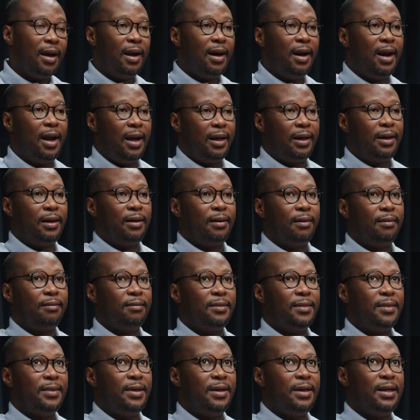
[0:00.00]
Like,
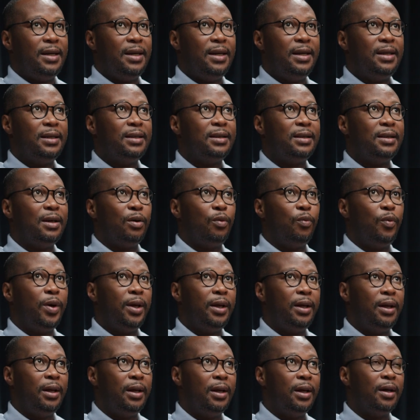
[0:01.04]
is the
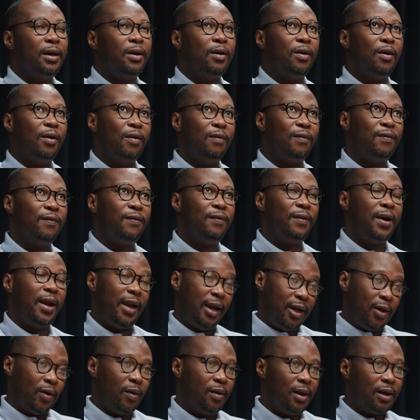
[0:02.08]
win of
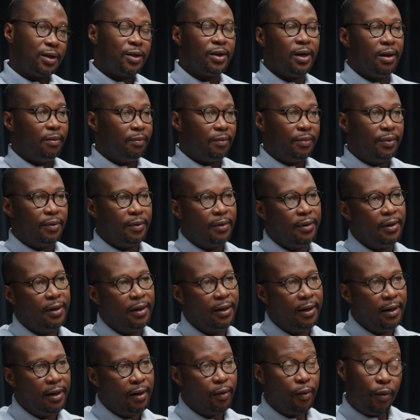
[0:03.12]
a Donald Trump
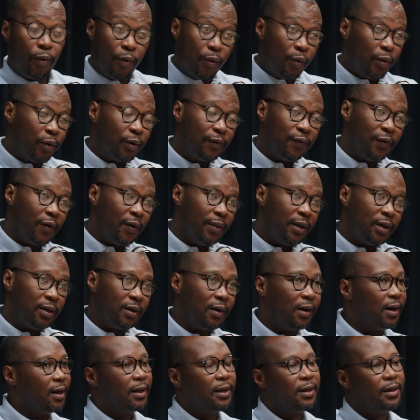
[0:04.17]
good for the
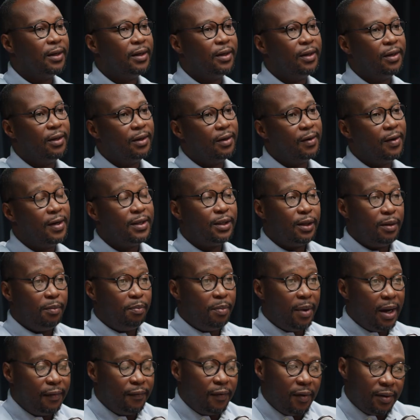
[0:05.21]
dollar or is it
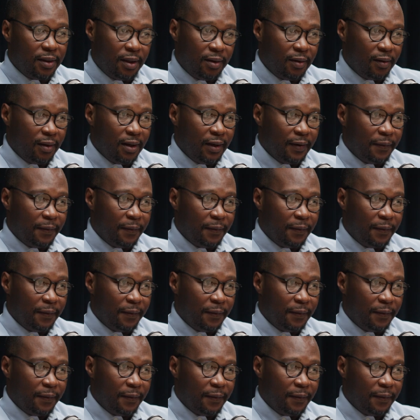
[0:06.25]
bad for the dollar?